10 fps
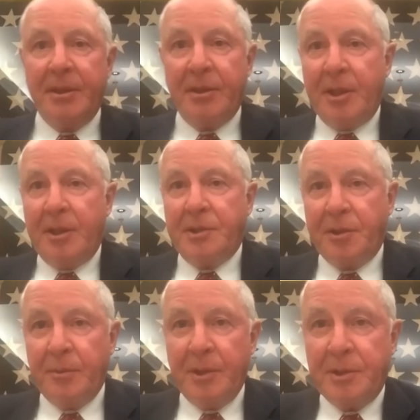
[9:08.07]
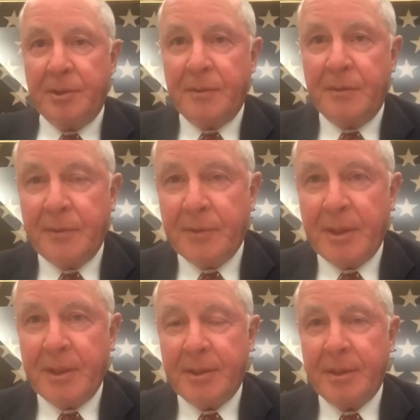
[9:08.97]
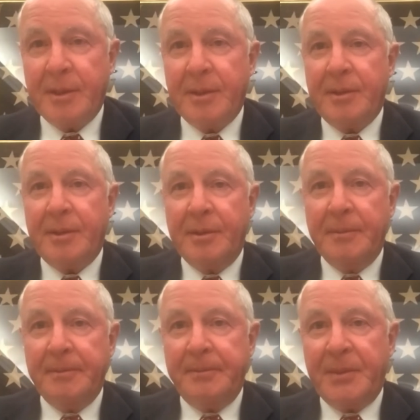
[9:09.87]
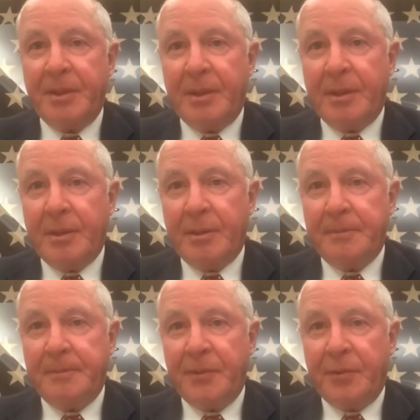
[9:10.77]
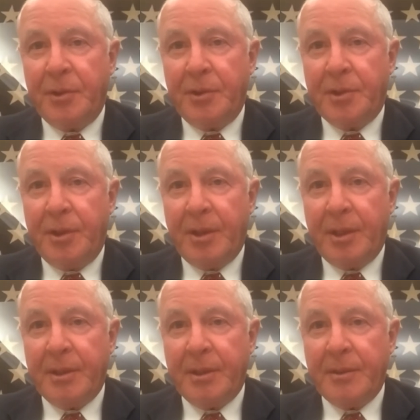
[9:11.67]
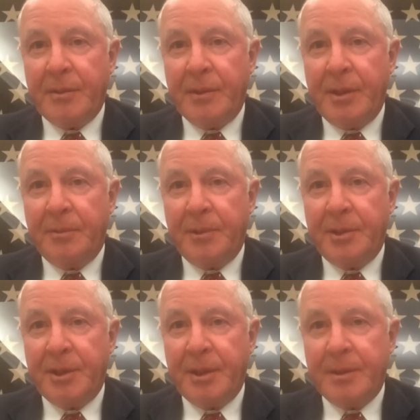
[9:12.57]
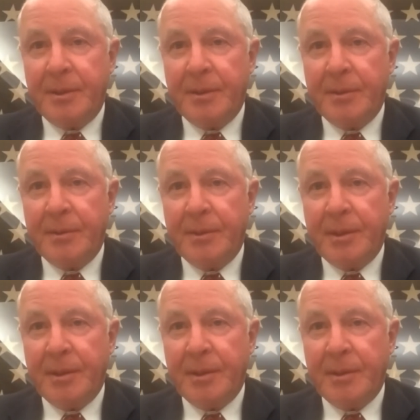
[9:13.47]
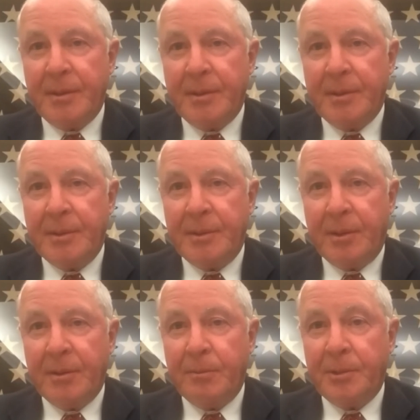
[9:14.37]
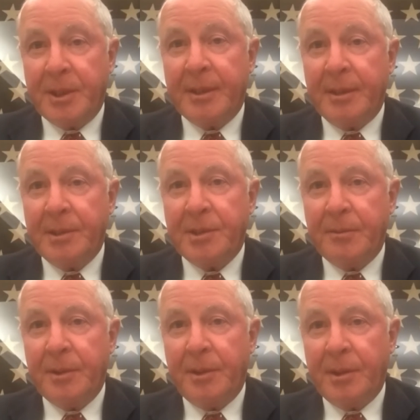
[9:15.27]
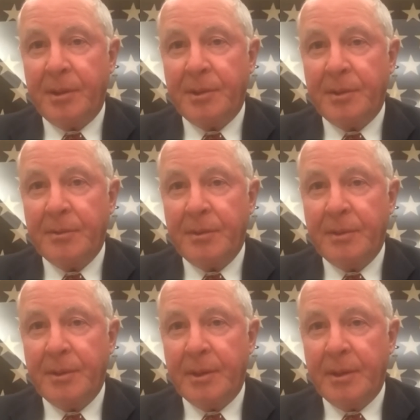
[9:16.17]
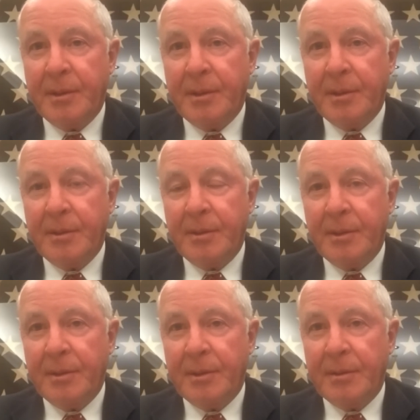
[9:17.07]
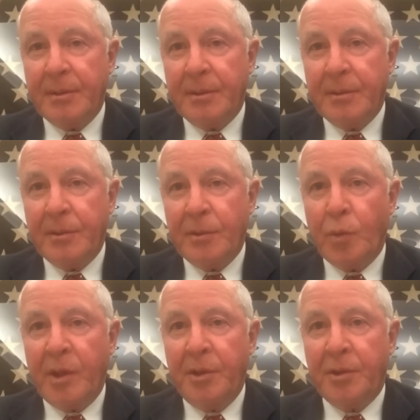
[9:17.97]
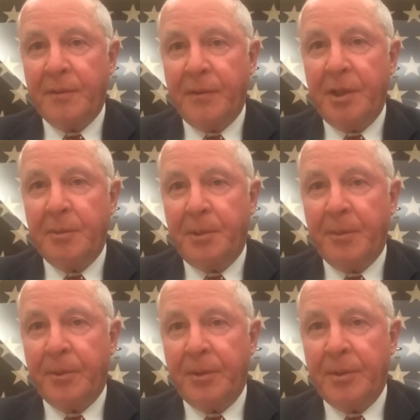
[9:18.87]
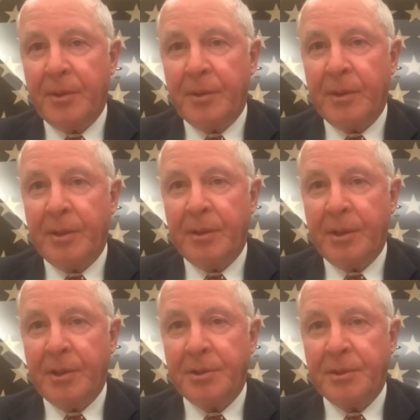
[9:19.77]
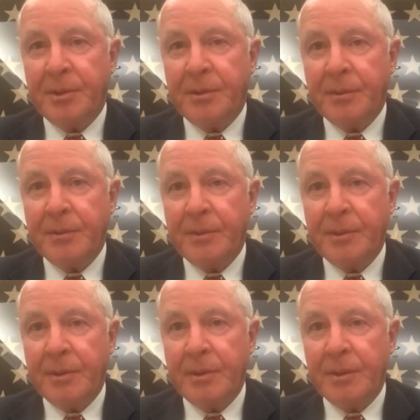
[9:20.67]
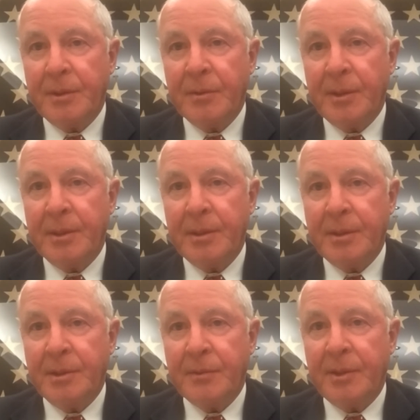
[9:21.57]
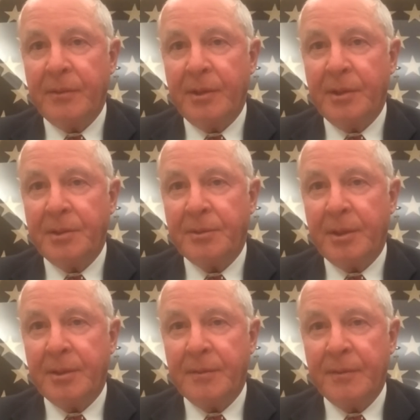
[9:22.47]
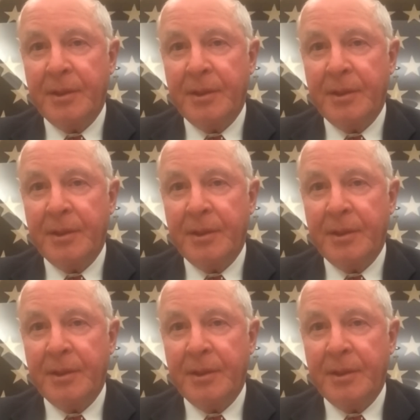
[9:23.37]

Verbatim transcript: Uh, thank you so much for that, uh, uh, for your talk and really appreciate your uh, talk, particularly some of the things you, uh, the way you convene people around the issues are, are, really, is really very instructive.